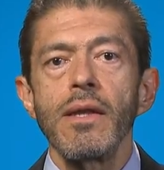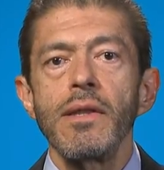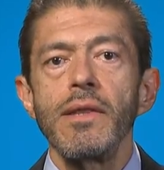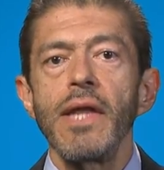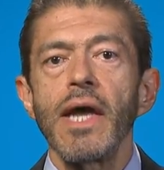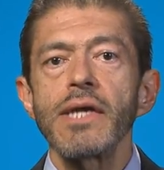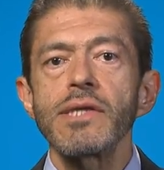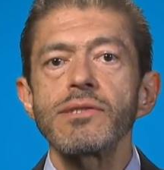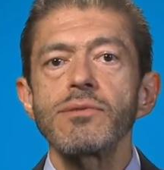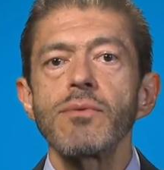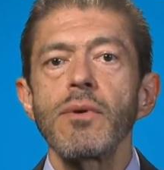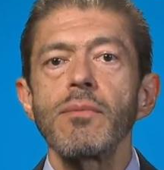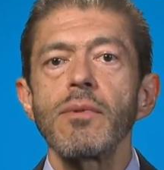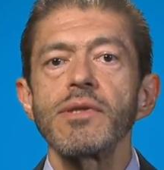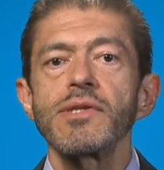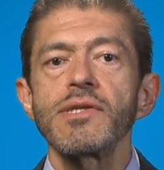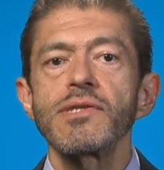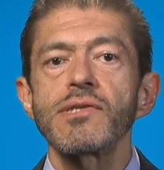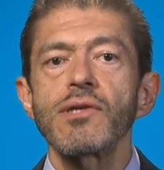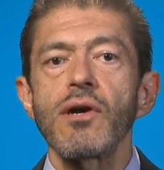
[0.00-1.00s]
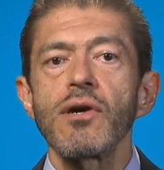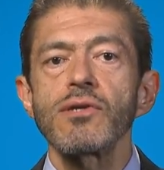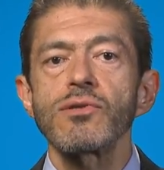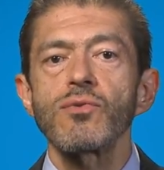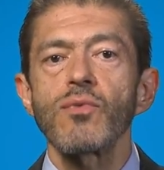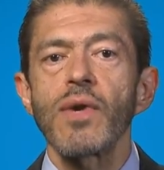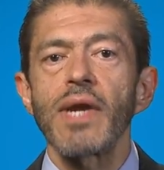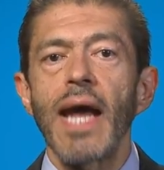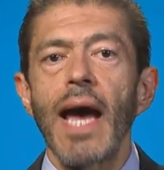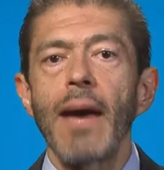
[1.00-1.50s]
Next, we will
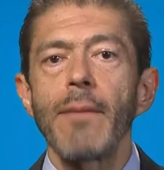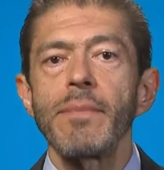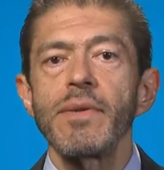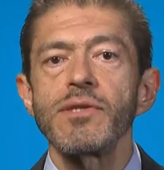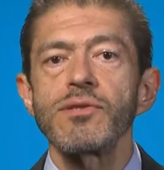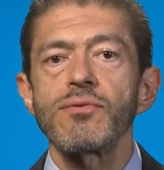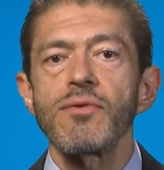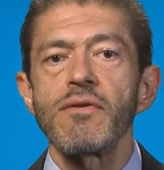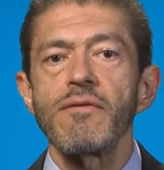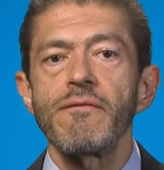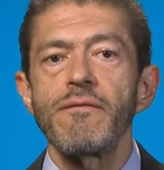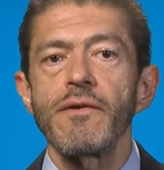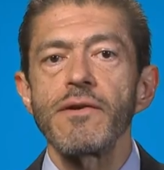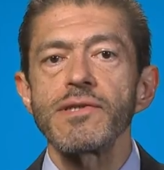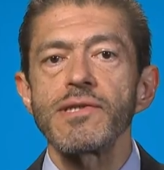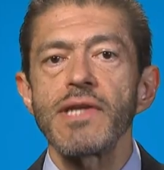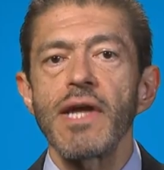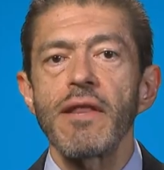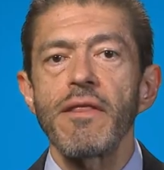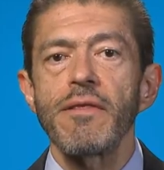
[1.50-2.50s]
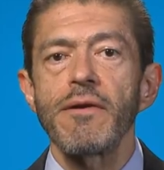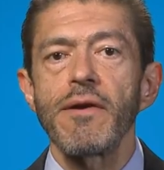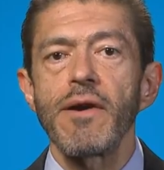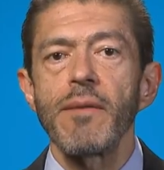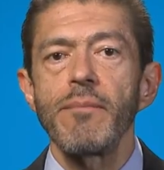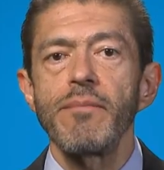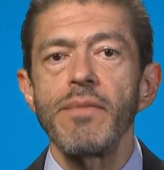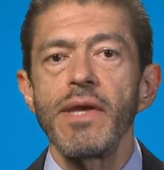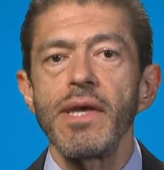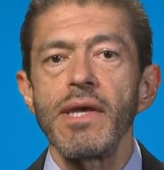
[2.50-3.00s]
discuss what happens when first line
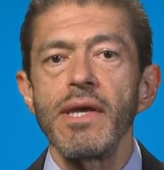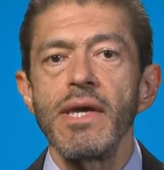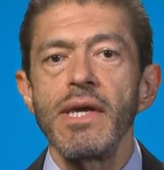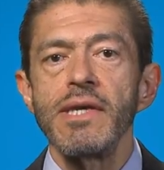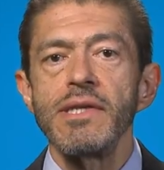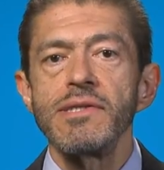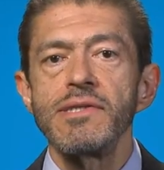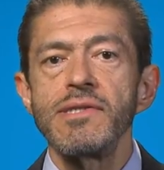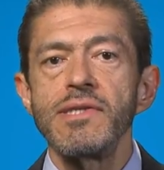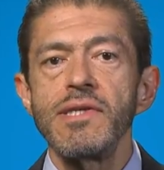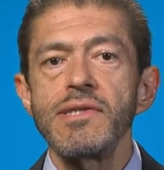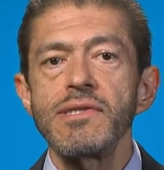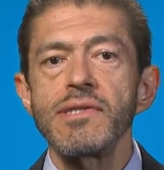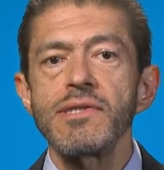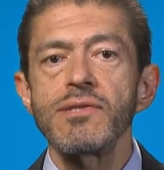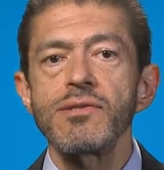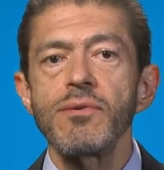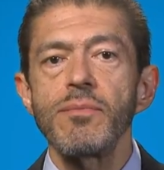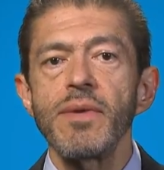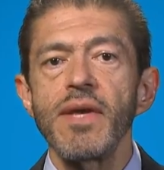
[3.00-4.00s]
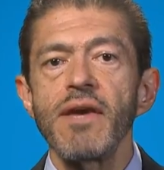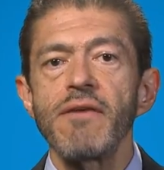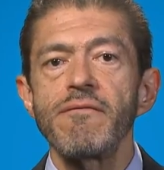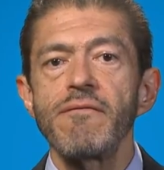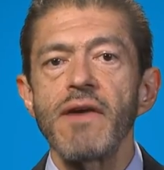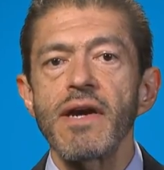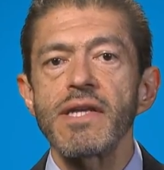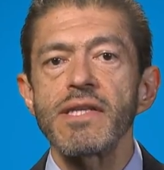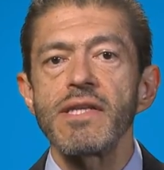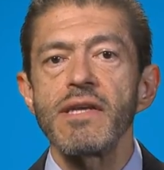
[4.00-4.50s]
therapy ceases to be
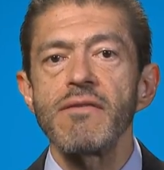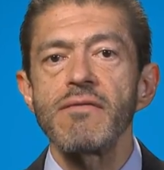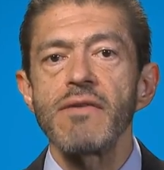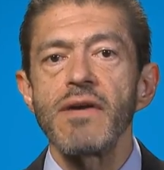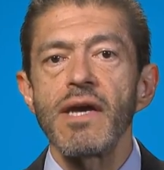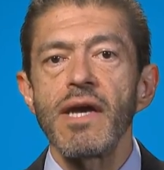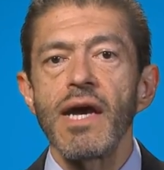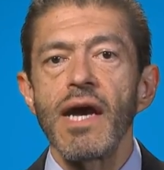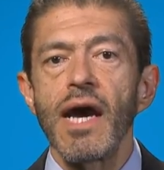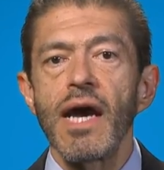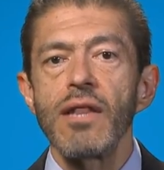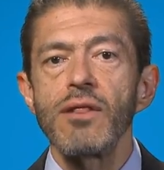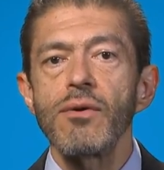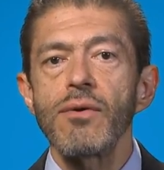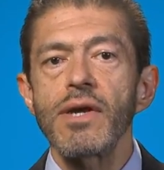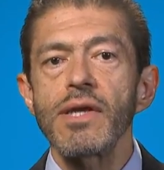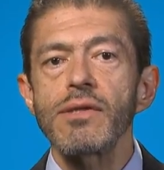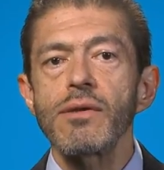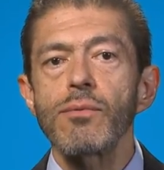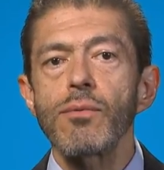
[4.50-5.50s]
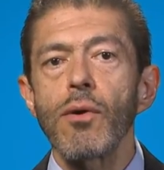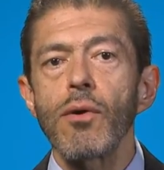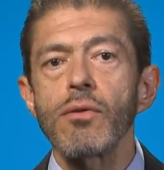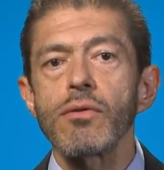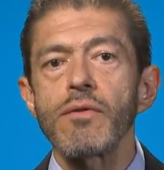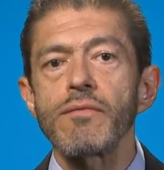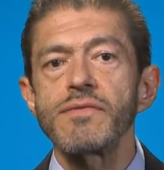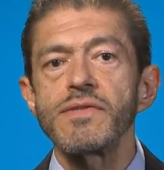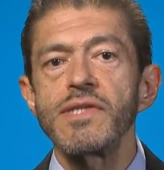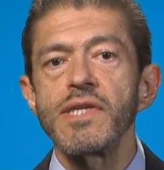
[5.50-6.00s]
effective and look at the
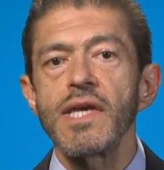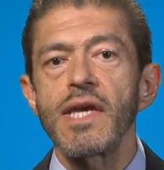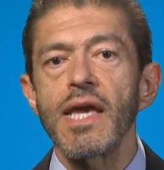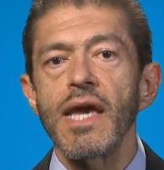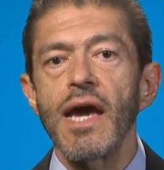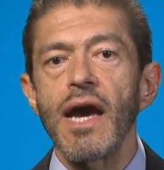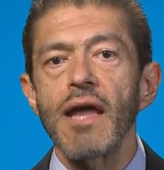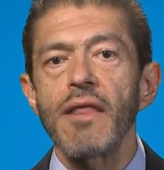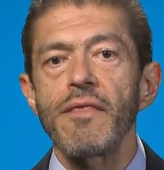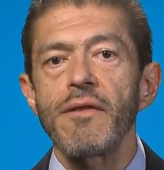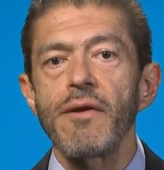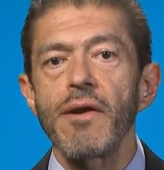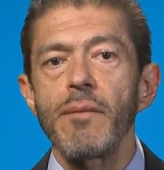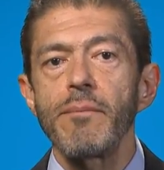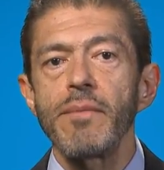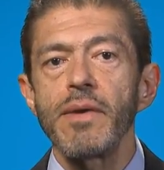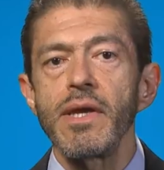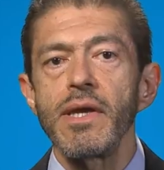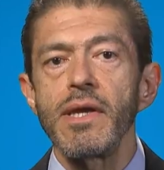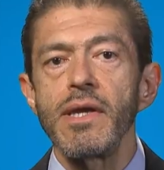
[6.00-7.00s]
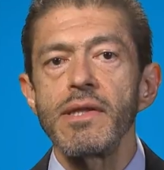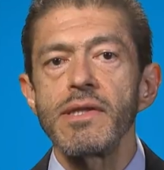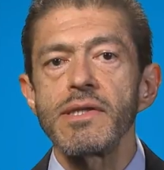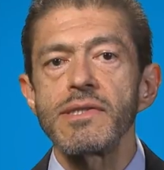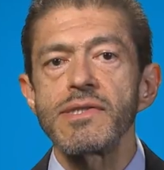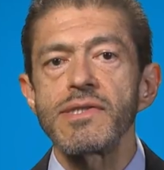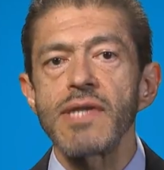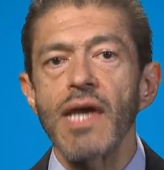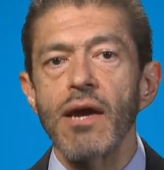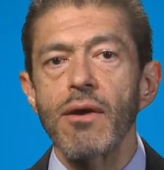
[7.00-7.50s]
role of TKI therapy in the
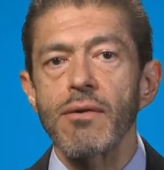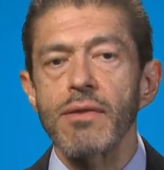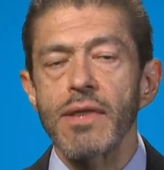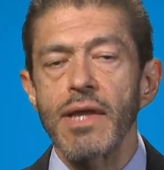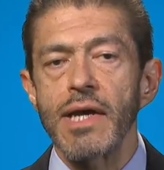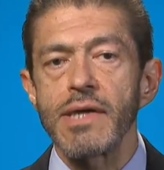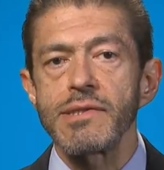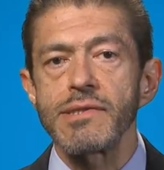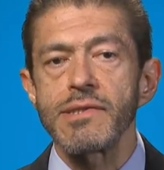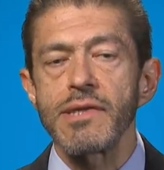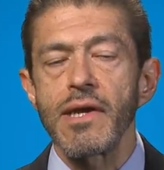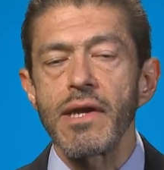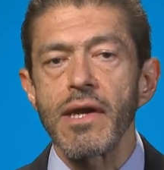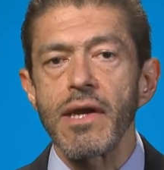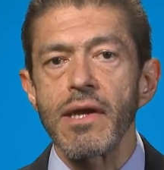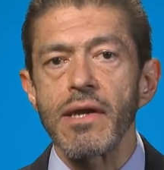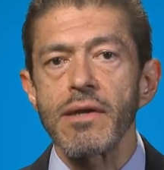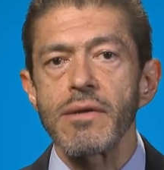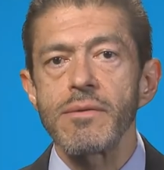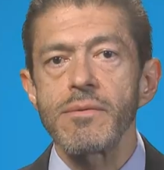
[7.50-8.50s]
second line setting.